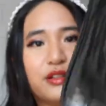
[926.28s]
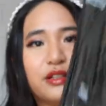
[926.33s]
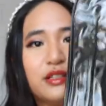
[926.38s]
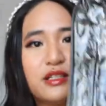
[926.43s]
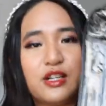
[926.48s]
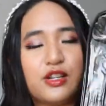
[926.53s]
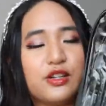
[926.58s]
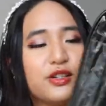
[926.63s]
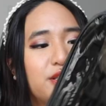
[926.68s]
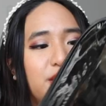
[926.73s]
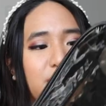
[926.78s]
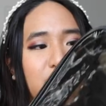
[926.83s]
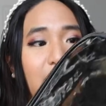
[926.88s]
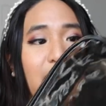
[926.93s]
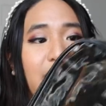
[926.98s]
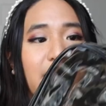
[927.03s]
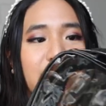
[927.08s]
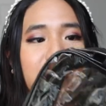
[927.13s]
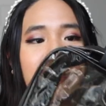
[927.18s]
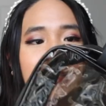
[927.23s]
It's a good
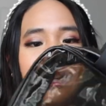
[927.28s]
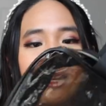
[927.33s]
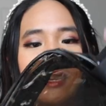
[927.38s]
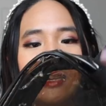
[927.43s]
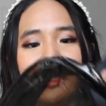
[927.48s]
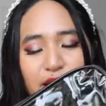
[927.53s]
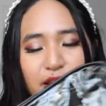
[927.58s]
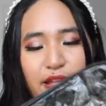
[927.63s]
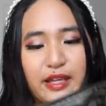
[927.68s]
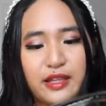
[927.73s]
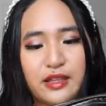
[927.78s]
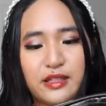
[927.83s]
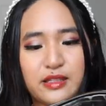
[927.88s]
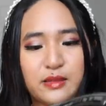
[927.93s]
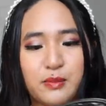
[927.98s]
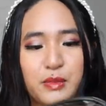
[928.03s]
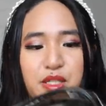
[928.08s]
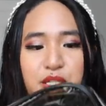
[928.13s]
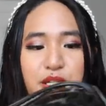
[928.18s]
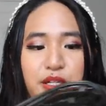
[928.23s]
size and I like
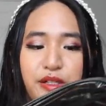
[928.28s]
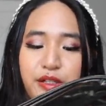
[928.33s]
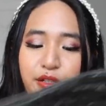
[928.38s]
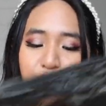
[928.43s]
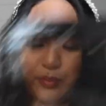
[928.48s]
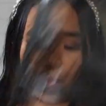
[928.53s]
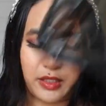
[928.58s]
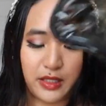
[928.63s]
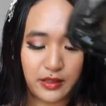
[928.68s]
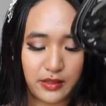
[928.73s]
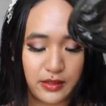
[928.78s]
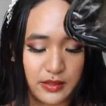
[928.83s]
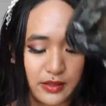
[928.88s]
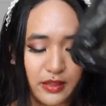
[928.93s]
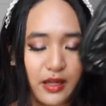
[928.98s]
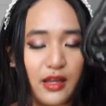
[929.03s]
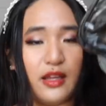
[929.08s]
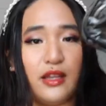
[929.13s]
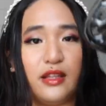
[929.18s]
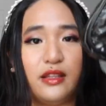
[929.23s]
this material because
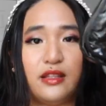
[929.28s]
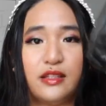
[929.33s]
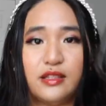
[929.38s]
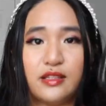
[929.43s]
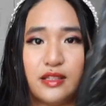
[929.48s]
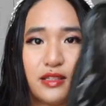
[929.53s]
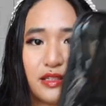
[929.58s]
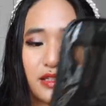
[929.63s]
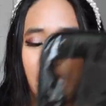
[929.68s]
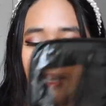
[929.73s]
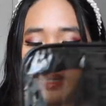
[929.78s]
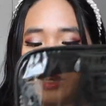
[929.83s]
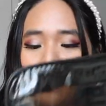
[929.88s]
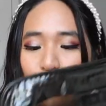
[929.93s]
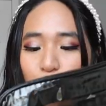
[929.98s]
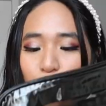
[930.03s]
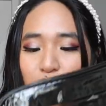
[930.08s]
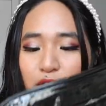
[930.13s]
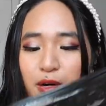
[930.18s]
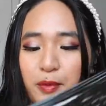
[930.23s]
this is like
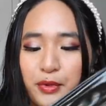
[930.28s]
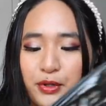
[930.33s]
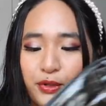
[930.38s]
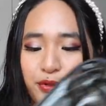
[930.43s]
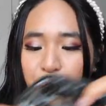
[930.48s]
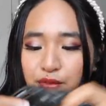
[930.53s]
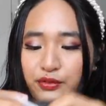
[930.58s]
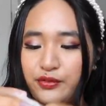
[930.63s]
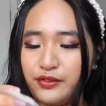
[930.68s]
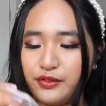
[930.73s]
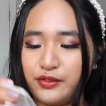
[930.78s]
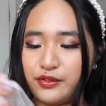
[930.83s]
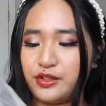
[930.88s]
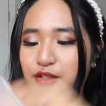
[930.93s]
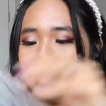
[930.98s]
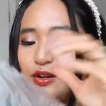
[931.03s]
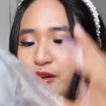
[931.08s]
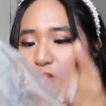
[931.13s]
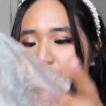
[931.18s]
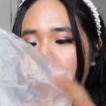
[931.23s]
waterproof,
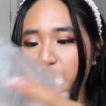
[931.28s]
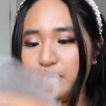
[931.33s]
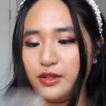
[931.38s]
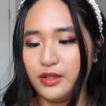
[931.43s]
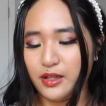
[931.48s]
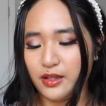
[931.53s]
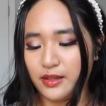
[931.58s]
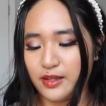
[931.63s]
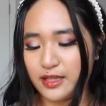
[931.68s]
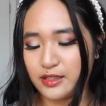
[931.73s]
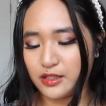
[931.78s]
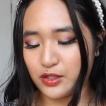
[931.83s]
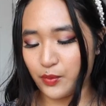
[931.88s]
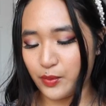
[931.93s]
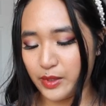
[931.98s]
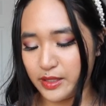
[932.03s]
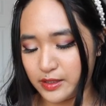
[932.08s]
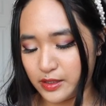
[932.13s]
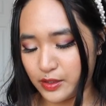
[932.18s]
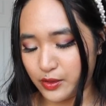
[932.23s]
so that's
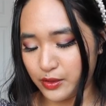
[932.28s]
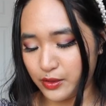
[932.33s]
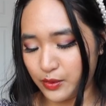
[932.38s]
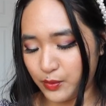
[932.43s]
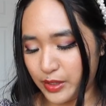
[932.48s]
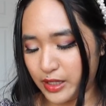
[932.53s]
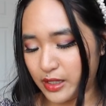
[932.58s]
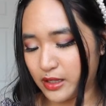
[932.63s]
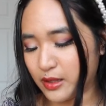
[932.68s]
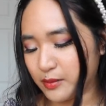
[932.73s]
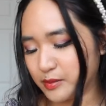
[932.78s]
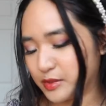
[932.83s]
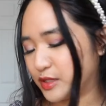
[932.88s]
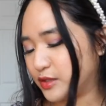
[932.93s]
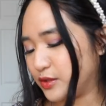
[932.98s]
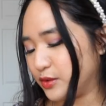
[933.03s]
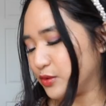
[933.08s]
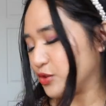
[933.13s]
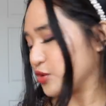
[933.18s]
always good when it comes to